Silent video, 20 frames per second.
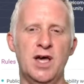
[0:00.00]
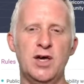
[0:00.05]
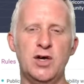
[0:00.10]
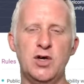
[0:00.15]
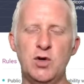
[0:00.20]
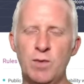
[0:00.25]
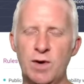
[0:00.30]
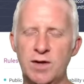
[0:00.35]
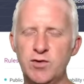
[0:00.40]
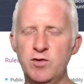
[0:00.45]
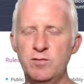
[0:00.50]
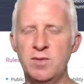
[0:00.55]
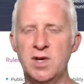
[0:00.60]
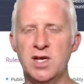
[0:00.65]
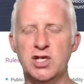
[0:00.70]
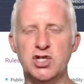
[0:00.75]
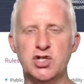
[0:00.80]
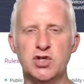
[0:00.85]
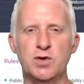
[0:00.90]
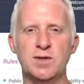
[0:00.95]
you want to
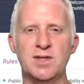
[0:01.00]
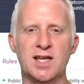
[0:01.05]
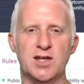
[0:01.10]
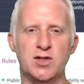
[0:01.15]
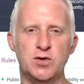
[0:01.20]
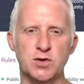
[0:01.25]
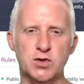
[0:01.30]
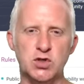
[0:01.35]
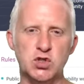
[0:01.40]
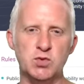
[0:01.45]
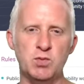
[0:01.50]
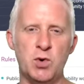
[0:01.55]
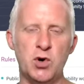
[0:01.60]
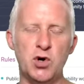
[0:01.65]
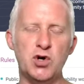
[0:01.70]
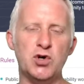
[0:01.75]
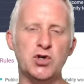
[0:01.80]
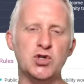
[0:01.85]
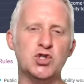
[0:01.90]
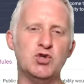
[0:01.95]
make sure that your smart
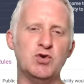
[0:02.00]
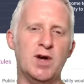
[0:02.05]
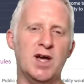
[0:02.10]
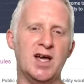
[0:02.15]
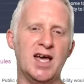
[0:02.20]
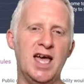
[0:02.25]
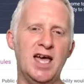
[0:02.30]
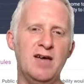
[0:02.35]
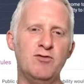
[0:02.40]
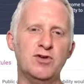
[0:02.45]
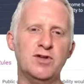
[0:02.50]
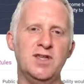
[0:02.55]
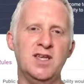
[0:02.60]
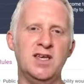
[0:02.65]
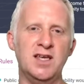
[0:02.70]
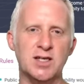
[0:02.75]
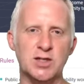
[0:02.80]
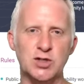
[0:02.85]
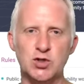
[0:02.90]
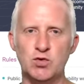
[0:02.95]
contract,
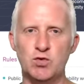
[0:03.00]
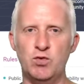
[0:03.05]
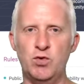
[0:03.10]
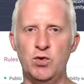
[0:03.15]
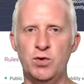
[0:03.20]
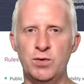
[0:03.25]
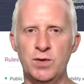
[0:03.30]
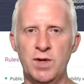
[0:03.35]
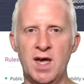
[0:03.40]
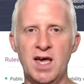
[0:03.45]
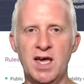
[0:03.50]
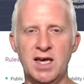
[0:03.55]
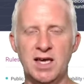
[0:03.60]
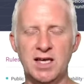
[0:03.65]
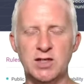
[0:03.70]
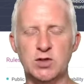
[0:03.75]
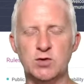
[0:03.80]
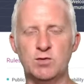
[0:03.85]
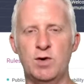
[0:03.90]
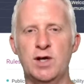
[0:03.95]
everything is run
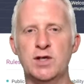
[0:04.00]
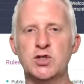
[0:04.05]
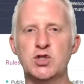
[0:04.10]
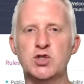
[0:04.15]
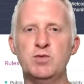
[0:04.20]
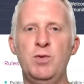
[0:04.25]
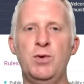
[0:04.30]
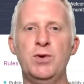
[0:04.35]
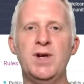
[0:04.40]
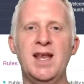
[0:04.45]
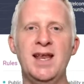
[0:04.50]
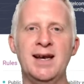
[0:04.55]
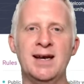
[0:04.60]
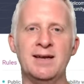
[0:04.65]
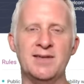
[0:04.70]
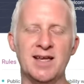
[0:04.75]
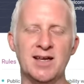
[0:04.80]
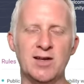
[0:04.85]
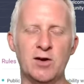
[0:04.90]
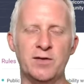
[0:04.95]
smoothly,
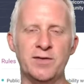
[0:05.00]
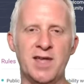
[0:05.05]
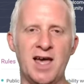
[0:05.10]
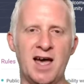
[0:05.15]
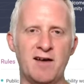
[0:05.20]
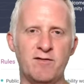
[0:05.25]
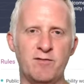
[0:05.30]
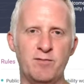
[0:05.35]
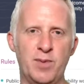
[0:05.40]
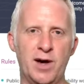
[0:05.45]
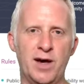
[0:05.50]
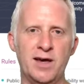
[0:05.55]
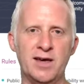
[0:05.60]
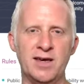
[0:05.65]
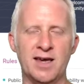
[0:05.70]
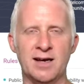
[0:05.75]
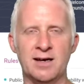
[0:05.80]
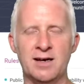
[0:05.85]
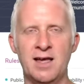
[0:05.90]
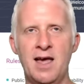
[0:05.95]
they don't have bug,
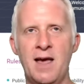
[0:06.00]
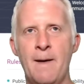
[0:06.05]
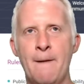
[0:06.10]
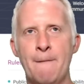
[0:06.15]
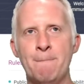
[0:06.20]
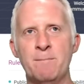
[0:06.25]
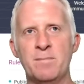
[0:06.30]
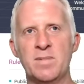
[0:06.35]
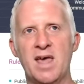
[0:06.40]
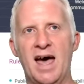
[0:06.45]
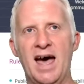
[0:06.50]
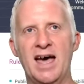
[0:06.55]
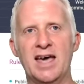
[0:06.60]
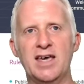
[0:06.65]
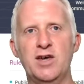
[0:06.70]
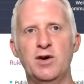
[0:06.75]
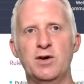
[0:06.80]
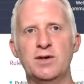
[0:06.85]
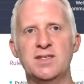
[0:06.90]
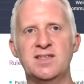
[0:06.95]
and
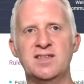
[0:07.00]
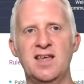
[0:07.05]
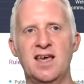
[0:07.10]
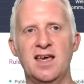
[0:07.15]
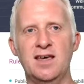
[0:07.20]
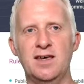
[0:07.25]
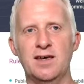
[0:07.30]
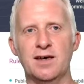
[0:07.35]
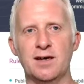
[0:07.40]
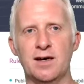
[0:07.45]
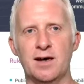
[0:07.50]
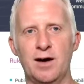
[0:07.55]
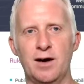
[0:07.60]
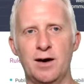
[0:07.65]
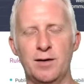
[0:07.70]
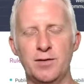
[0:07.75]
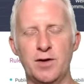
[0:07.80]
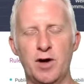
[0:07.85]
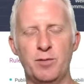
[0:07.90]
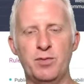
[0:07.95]
hackers take
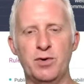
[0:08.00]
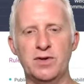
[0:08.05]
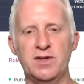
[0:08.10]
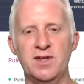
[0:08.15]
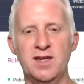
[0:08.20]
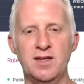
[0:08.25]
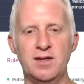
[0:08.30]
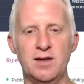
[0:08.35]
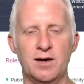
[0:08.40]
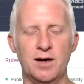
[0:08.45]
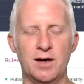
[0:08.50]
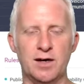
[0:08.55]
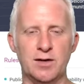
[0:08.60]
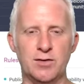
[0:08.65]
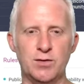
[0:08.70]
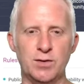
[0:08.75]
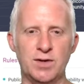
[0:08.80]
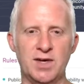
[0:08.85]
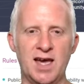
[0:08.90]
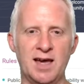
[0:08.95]
opportunity
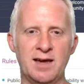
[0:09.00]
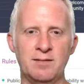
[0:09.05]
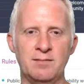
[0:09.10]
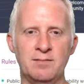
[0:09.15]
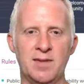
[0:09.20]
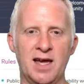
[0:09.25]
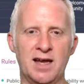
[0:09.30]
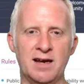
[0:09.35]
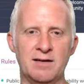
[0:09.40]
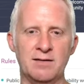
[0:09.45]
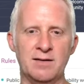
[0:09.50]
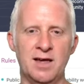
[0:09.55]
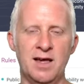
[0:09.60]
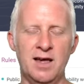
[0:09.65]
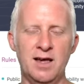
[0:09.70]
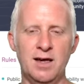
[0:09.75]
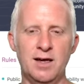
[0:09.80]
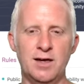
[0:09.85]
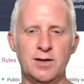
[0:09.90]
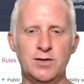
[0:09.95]
to game and
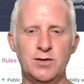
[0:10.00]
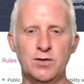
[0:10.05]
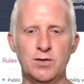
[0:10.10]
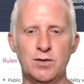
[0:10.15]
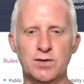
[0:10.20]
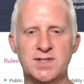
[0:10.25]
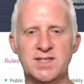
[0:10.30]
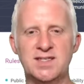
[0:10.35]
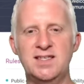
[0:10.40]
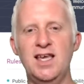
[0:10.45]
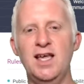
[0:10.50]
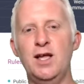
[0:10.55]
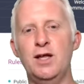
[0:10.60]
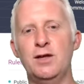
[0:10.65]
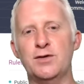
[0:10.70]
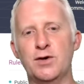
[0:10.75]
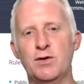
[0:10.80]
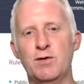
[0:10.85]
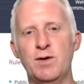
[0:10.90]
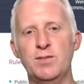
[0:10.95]
to steal
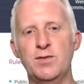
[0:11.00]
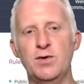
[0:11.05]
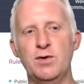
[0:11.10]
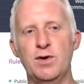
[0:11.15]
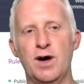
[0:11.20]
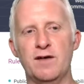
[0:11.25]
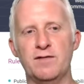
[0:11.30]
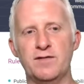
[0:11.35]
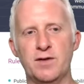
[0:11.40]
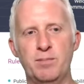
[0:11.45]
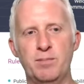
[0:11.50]
the crypto of the